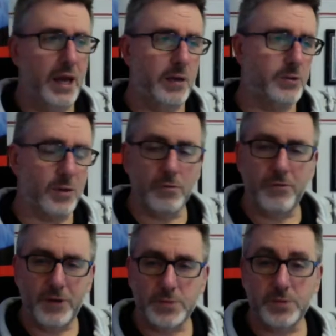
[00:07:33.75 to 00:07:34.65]
And I'm talking
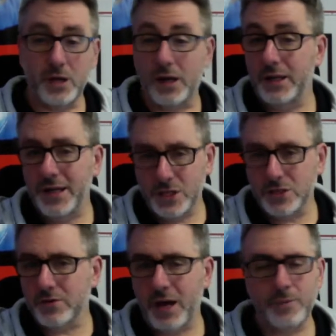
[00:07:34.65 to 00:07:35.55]
about Facebook a lot.
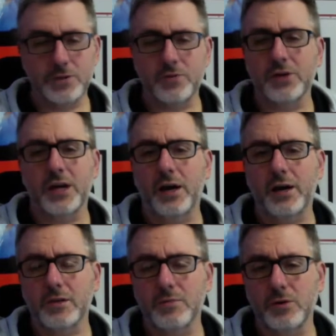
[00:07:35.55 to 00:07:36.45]
Instagram is very
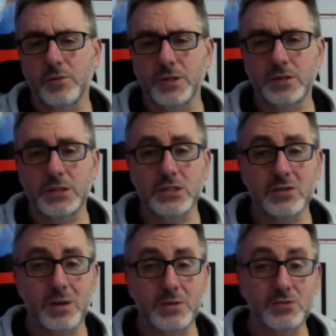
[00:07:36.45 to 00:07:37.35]
hot at the moment.
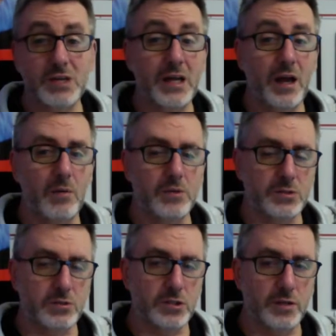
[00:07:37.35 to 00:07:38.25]
Instagram is really hot with
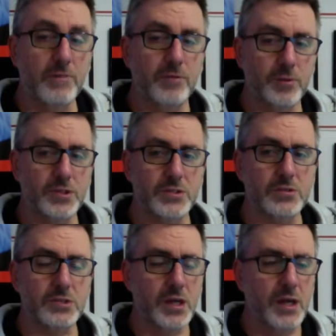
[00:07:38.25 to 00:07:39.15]
social
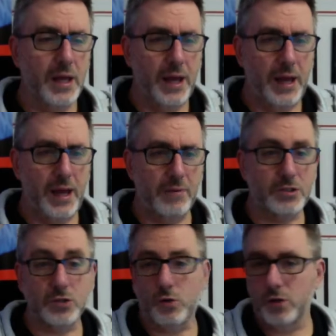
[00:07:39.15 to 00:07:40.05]
influencers.
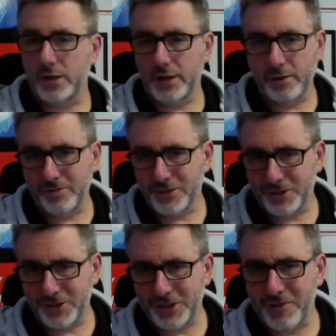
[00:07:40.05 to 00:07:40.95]
And this whole thing
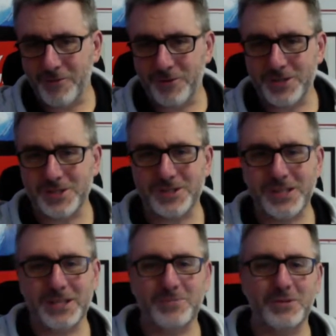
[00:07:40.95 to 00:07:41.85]
with social
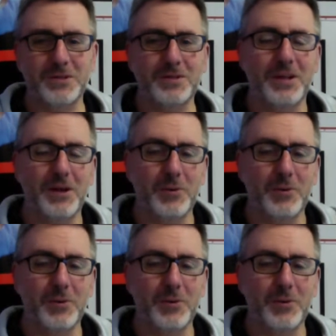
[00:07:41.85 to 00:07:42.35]
influencers, that's been